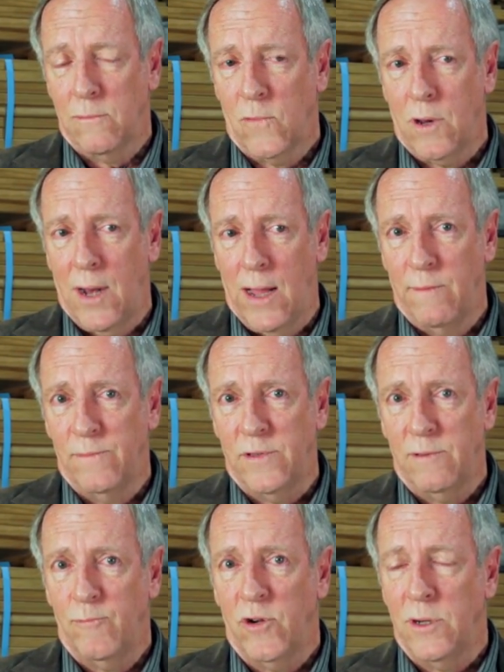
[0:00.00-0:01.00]

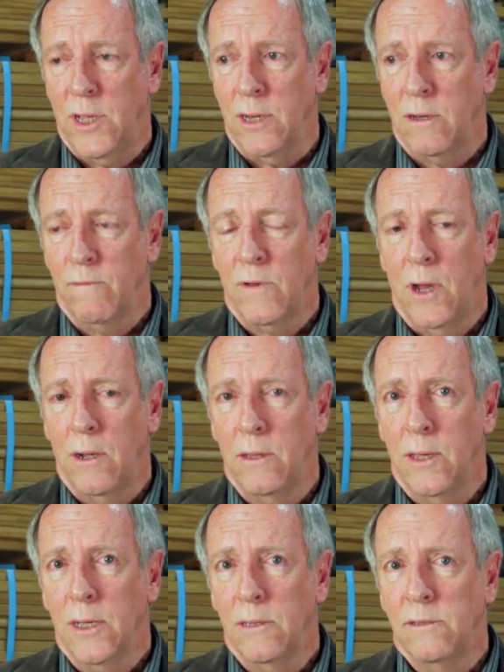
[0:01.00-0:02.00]
gloves, protective
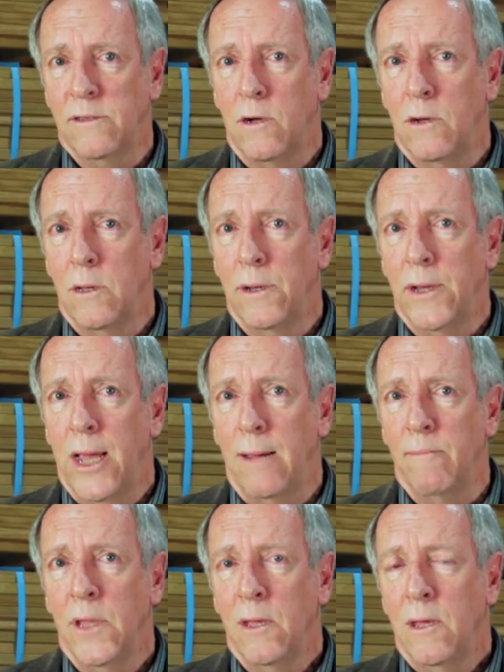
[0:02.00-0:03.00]
clothing, and so
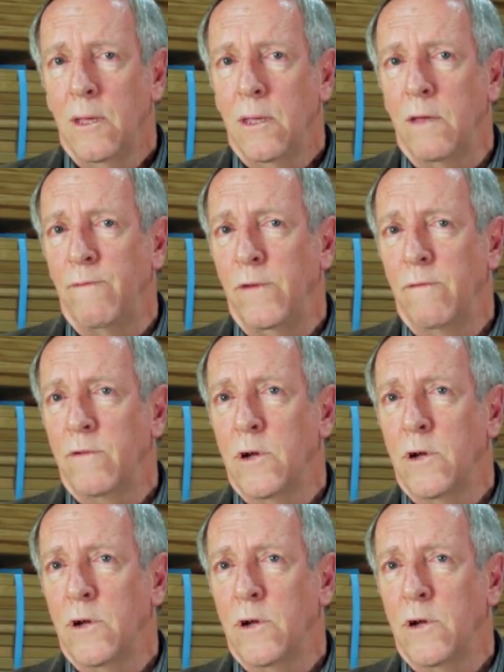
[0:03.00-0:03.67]
on. If you're